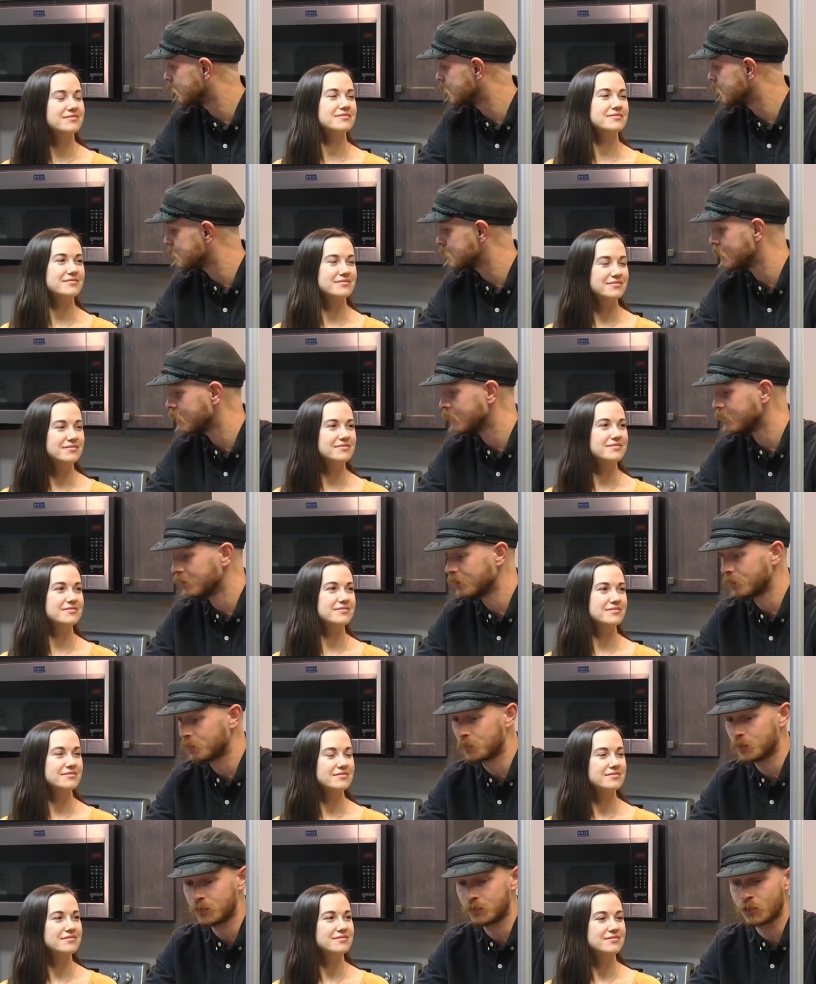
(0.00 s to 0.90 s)
Speaker 1: Learning Center, and
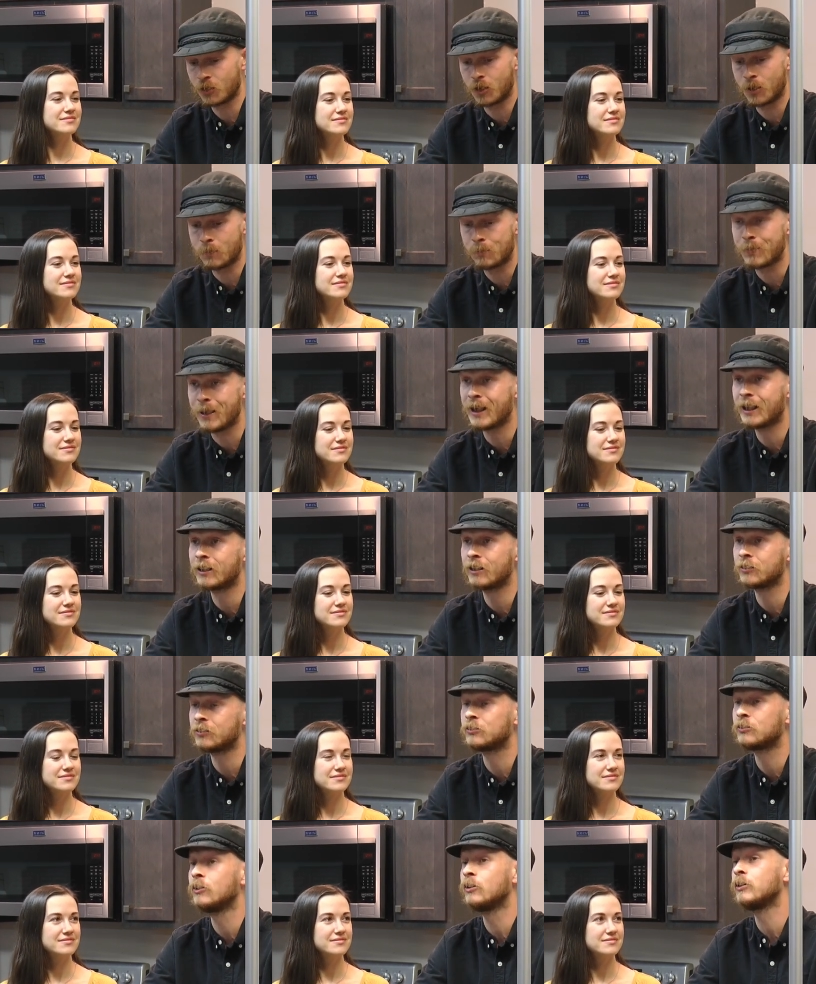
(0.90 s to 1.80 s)
we've got a banger,
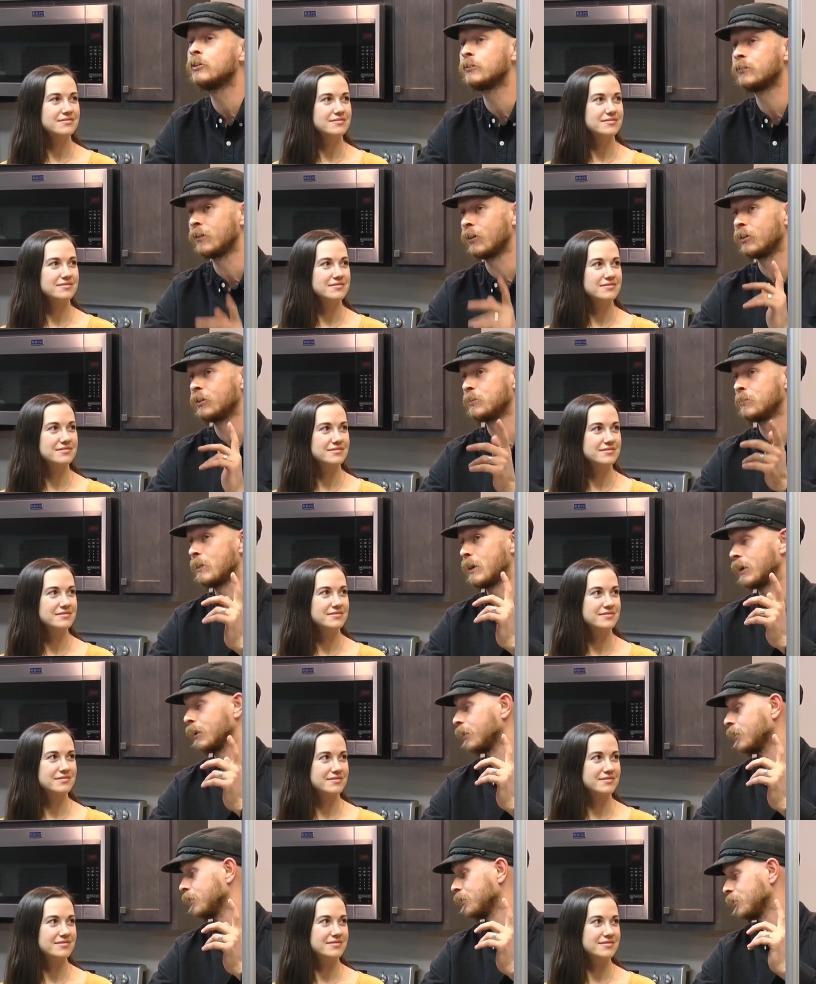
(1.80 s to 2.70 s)
certified
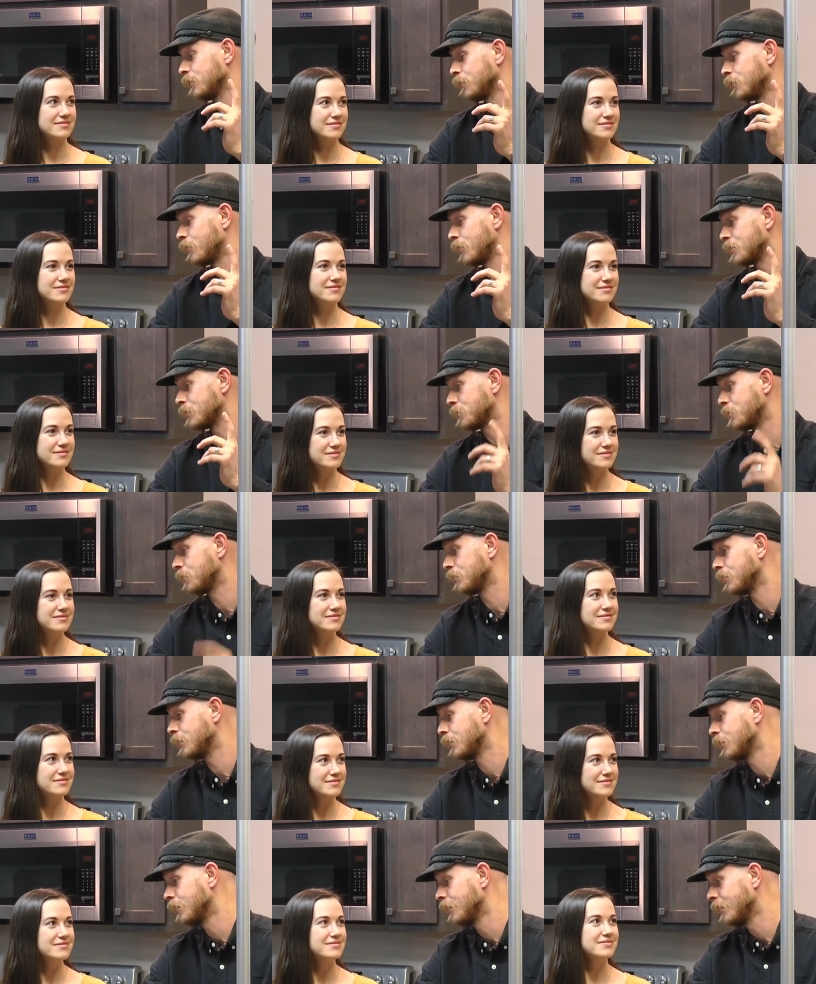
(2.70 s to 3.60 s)
banger of a recipe.
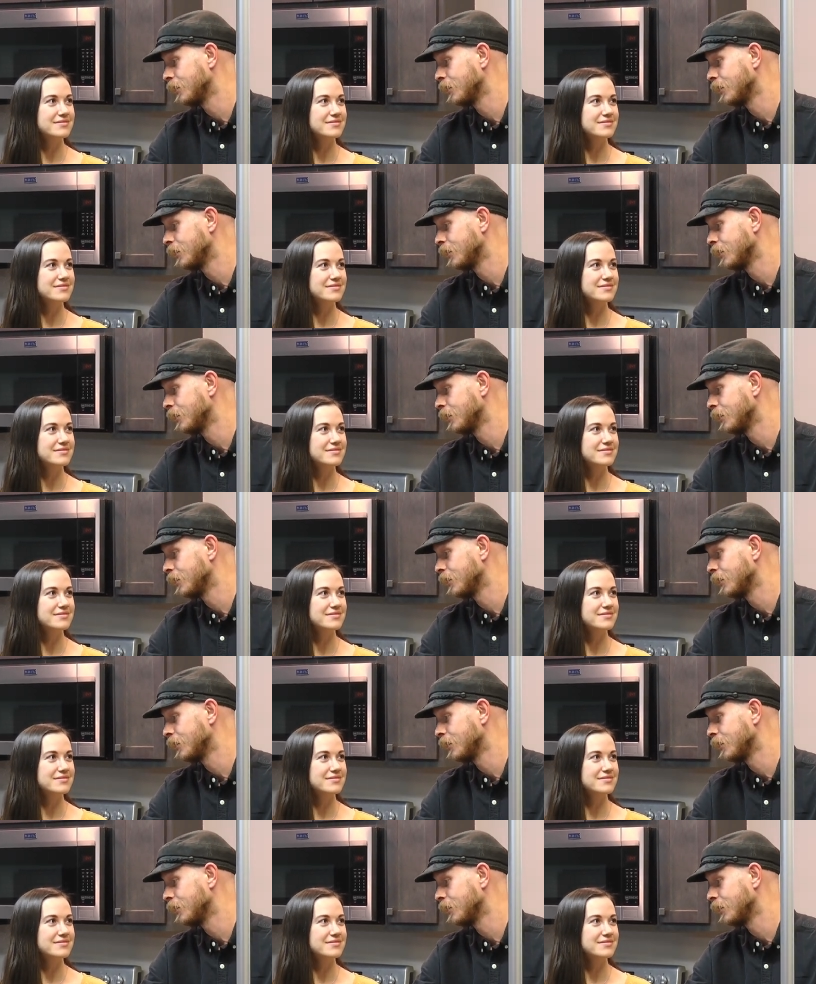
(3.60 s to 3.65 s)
